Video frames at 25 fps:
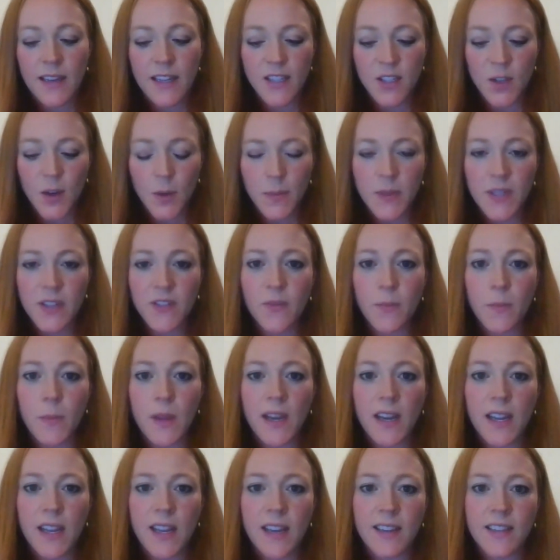adsorptive
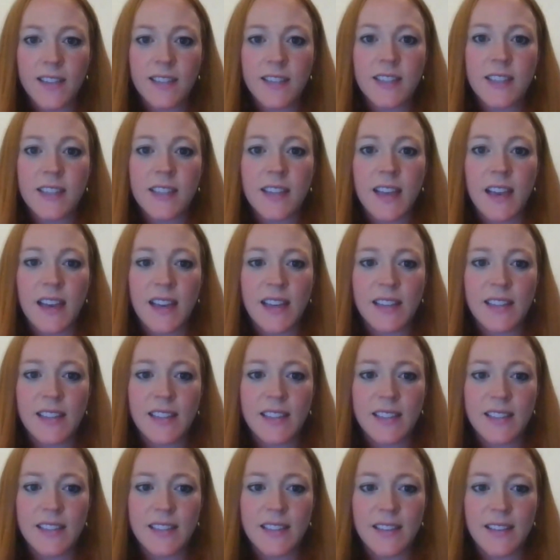medias,
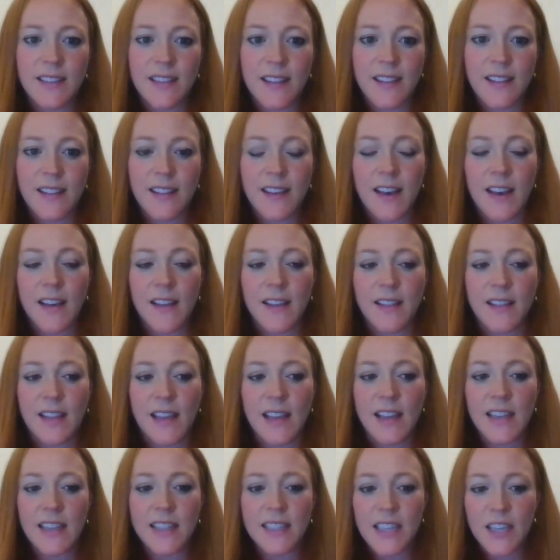as that
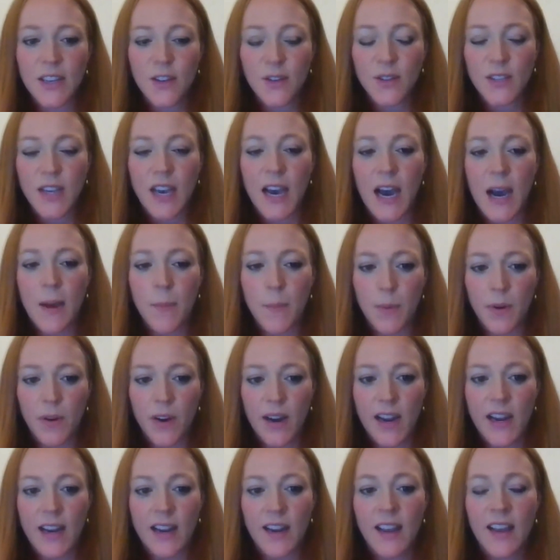they continue to
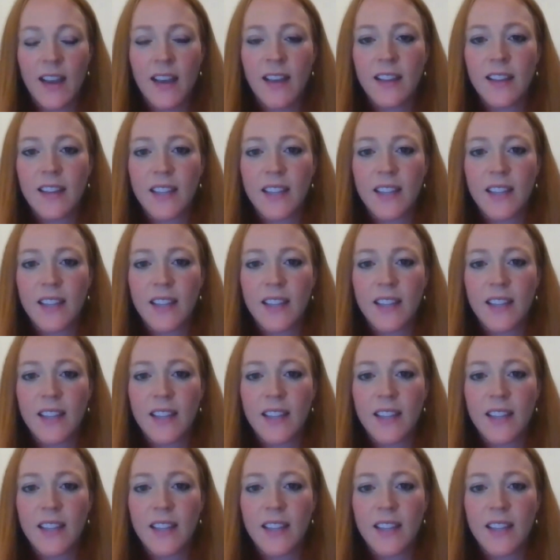operate,